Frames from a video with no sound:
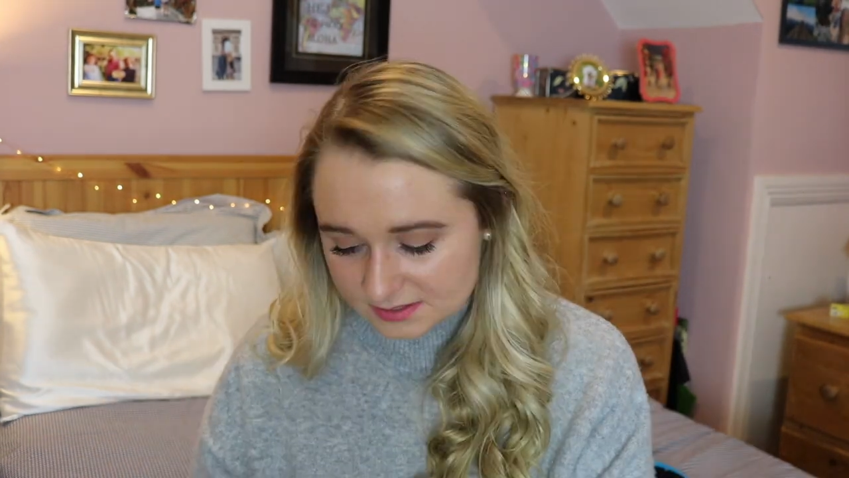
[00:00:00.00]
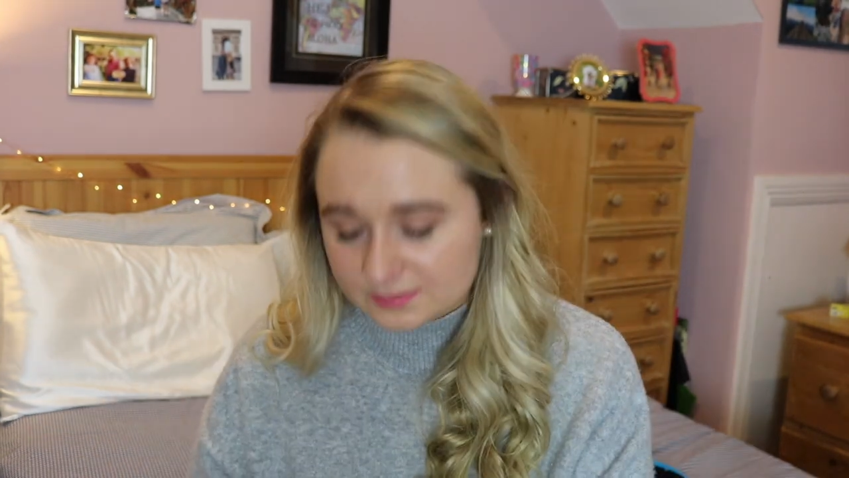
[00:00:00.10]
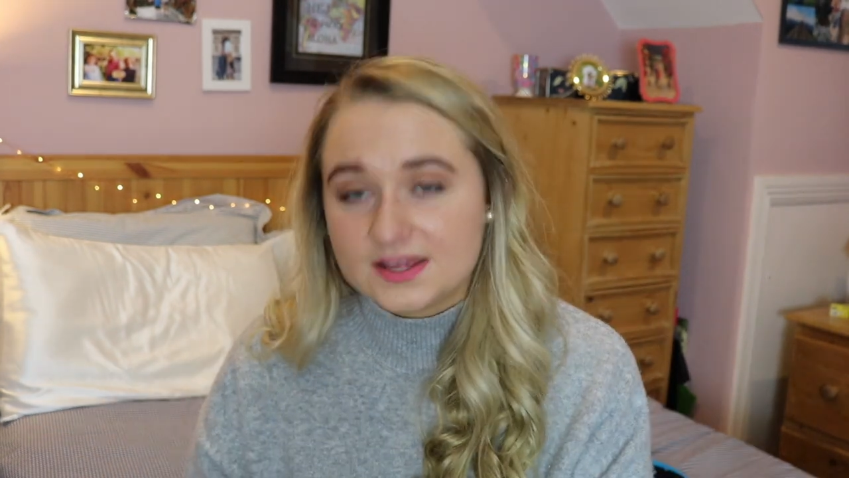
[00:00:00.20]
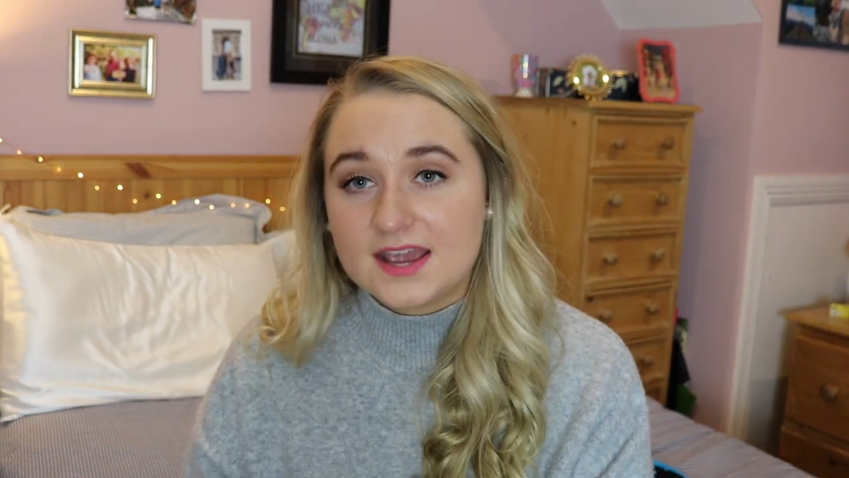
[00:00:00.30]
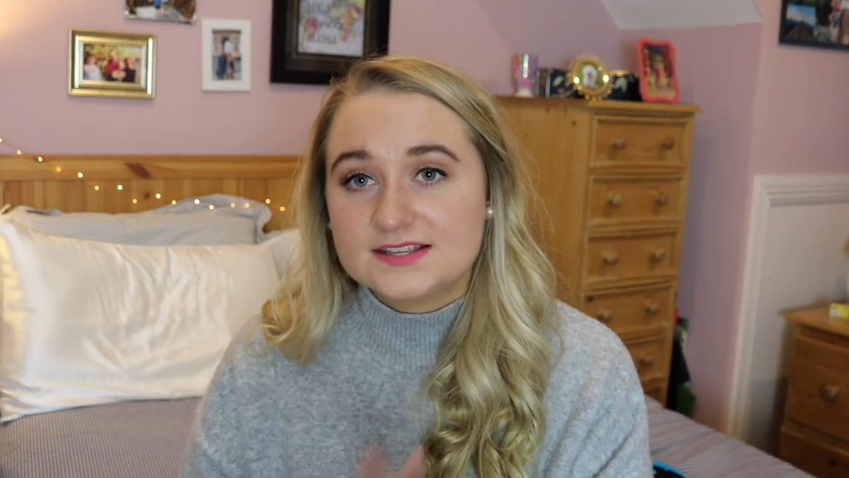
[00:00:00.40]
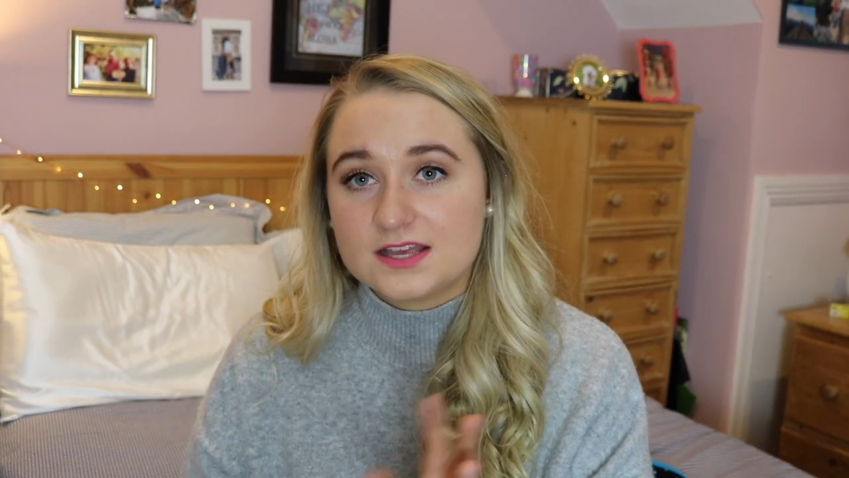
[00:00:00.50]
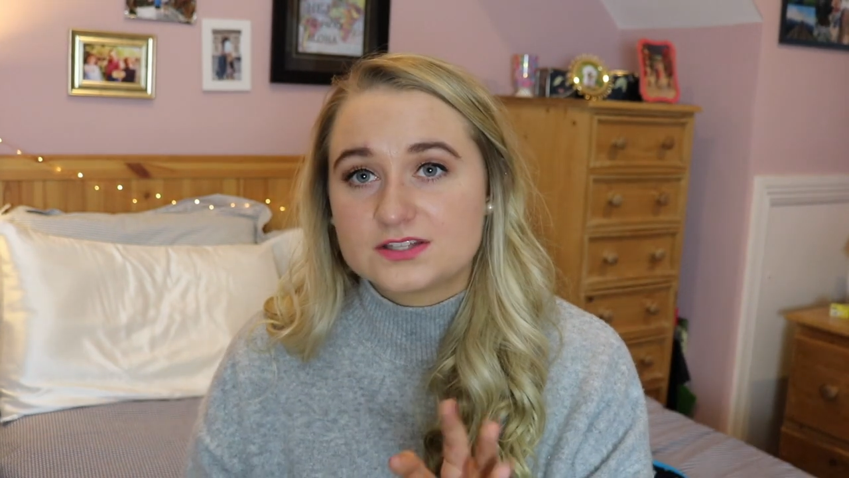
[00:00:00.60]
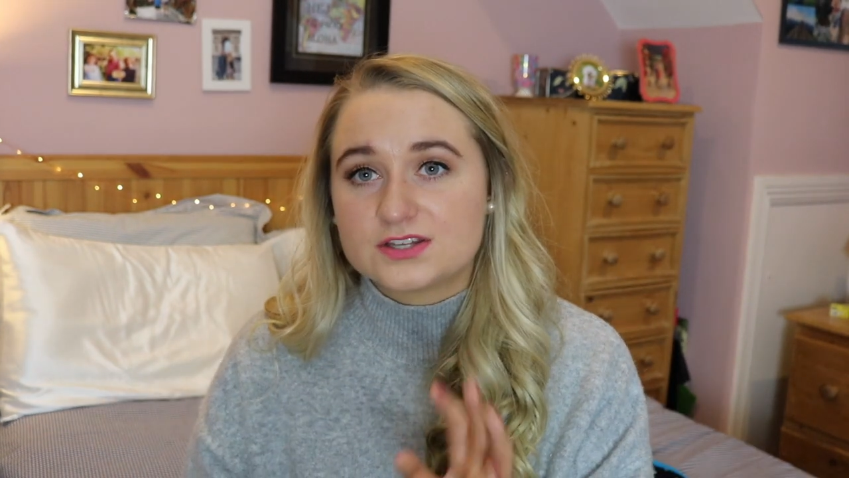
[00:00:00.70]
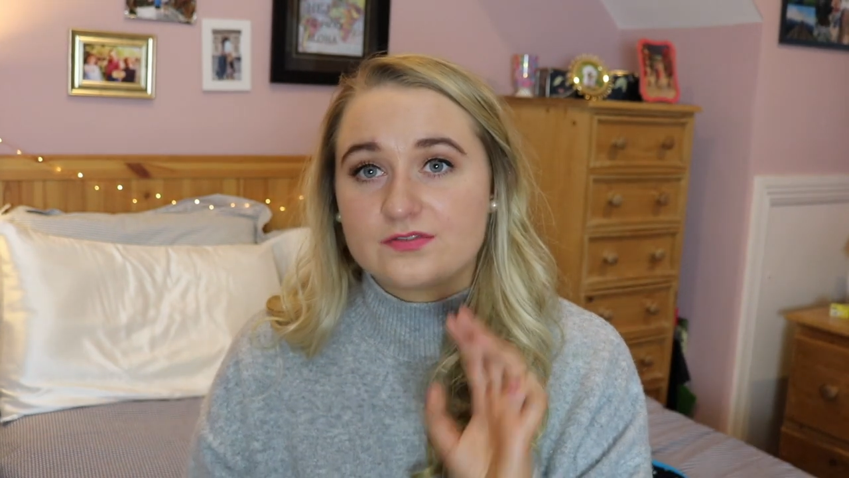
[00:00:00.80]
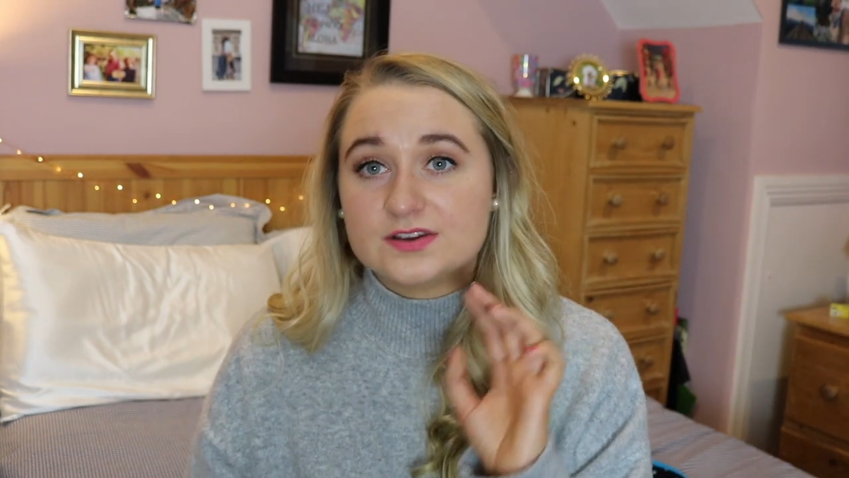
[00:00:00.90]
Some of the ASOS
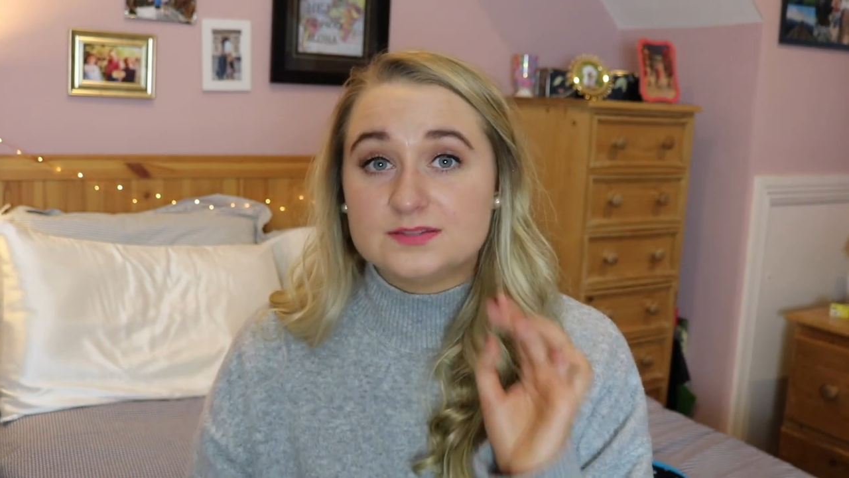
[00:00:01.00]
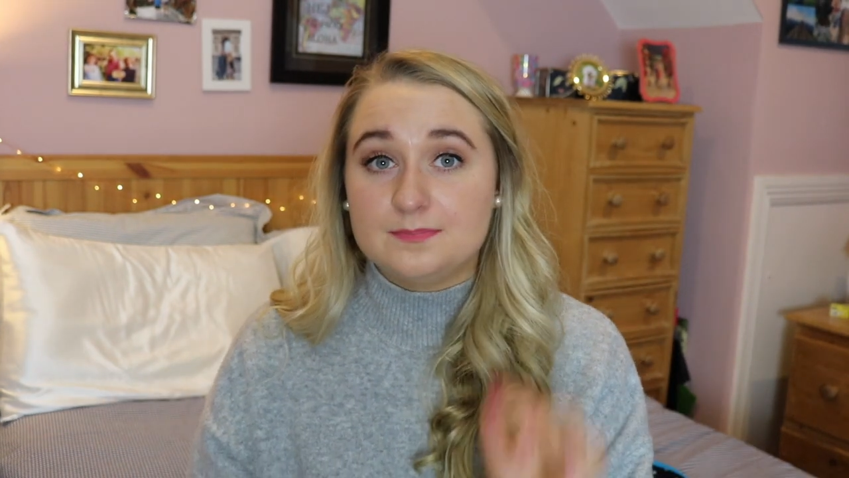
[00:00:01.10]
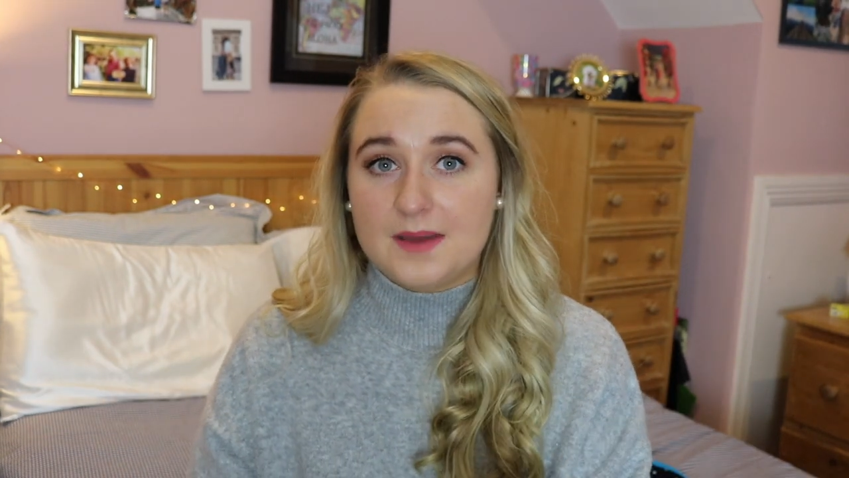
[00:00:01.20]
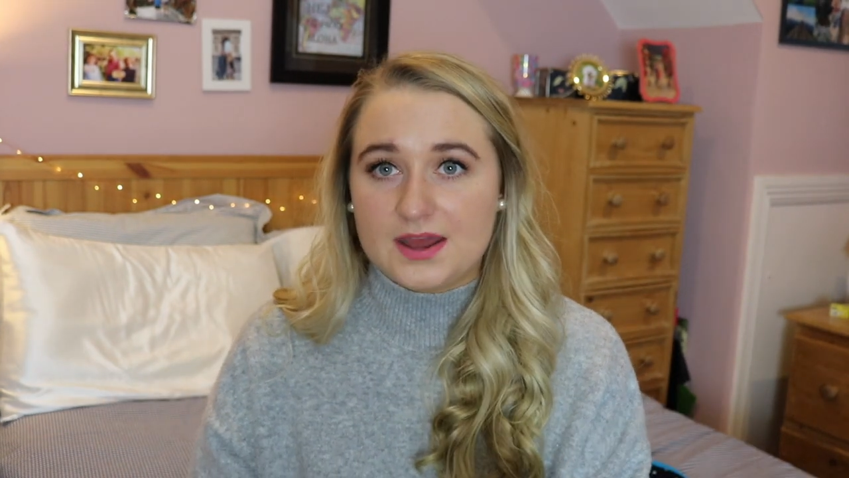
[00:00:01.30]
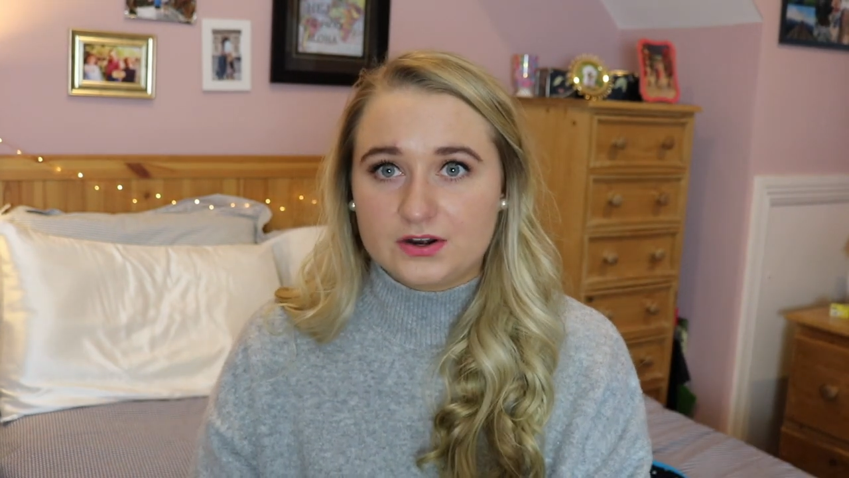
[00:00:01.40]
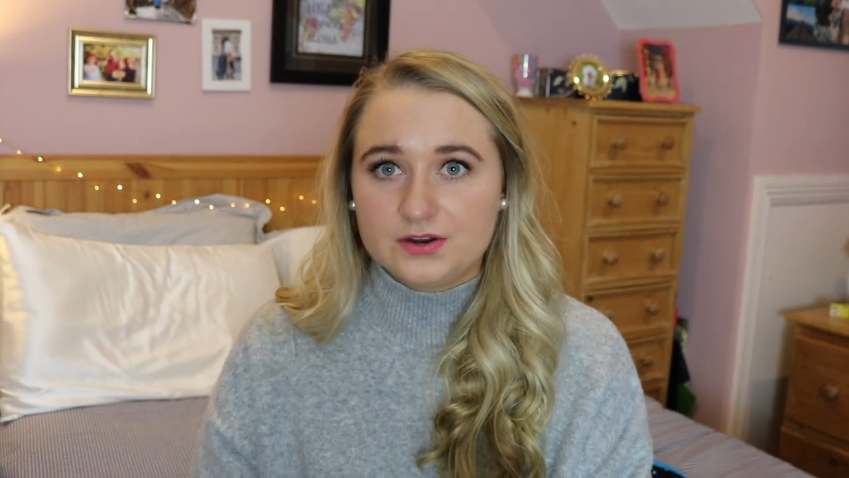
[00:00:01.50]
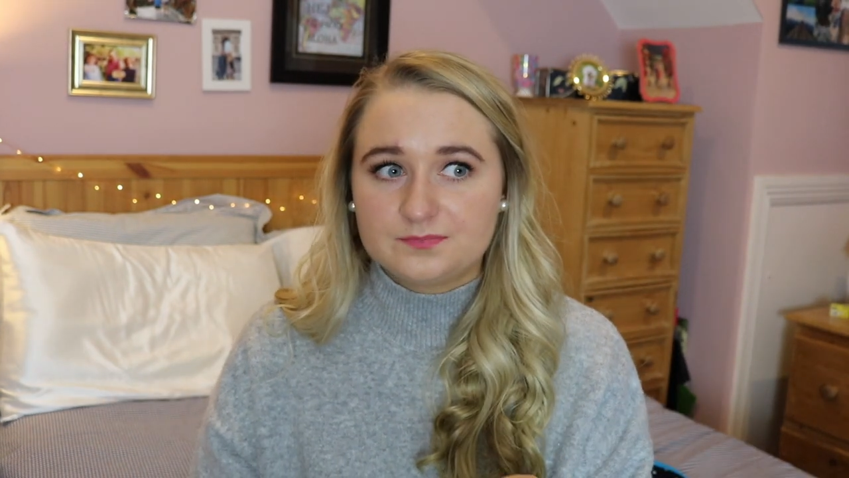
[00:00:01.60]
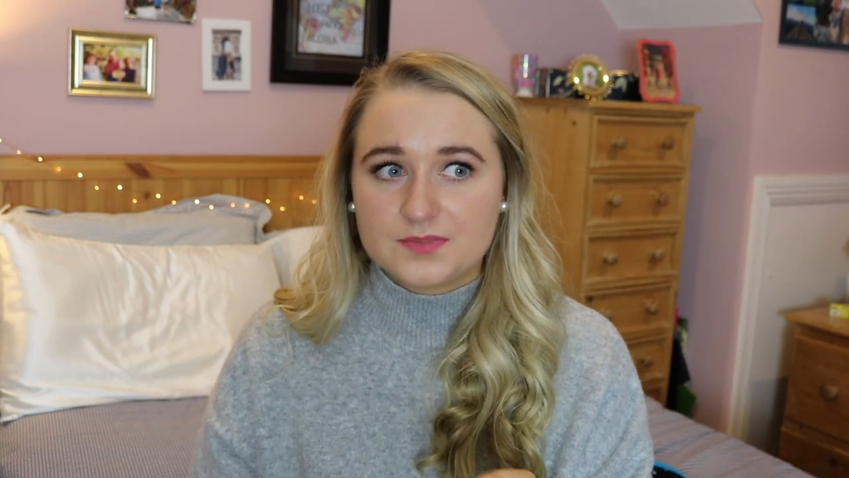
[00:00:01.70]
stuff is better